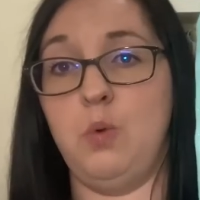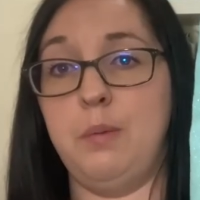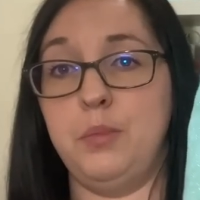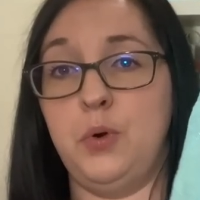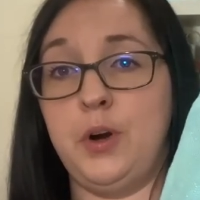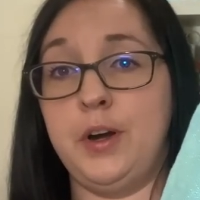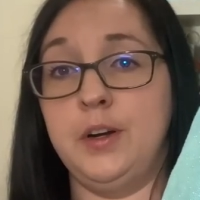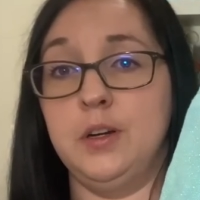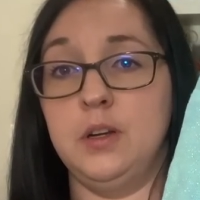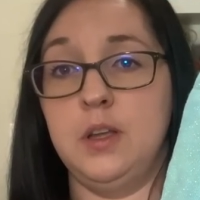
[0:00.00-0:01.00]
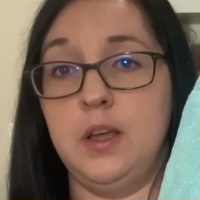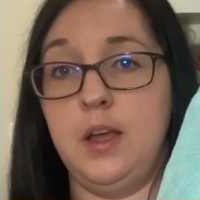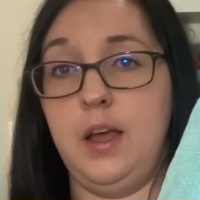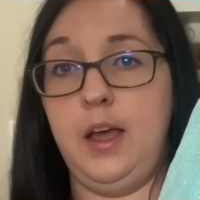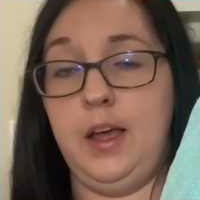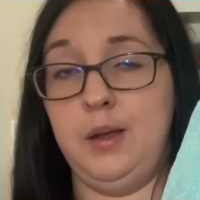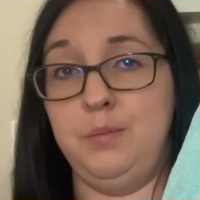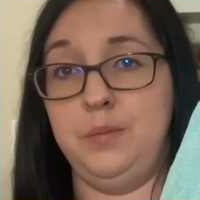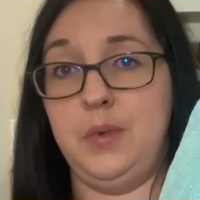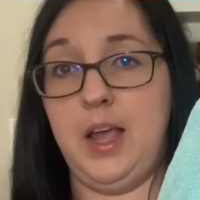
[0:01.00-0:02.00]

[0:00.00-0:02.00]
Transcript: one more um,